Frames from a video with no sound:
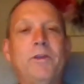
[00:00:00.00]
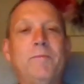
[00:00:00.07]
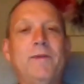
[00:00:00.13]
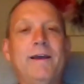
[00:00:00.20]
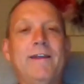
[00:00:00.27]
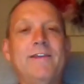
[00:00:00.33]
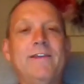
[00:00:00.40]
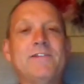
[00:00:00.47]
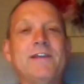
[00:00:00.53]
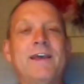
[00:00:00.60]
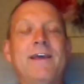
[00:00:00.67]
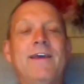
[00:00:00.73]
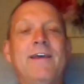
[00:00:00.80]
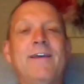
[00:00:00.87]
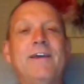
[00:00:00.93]
mate.
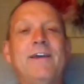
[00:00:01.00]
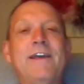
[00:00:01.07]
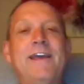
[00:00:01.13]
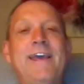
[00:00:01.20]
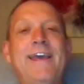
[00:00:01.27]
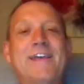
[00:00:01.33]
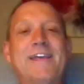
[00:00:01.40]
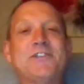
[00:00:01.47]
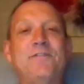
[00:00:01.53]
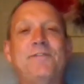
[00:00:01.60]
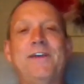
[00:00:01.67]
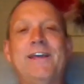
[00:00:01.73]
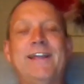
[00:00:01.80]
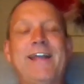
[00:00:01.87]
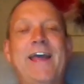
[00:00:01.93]
He has to
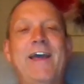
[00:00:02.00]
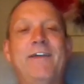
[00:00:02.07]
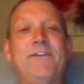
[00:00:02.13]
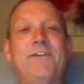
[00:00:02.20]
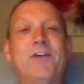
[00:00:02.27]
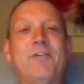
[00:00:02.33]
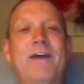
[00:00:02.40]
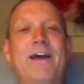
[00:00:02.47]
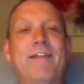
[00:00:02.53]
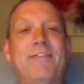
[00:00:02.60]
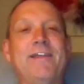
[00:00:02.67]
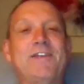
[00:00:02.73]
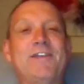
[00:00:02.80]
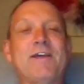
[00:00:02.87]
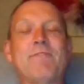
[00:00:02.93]
figure out
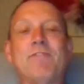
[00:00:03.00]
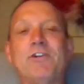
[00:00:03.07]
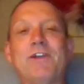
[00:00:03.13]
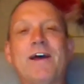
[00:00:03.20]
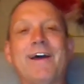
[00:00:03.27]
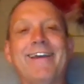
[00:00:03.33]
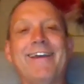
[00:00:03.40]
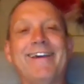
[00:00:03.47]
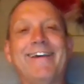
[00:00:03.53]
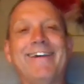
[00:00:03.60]
things every day.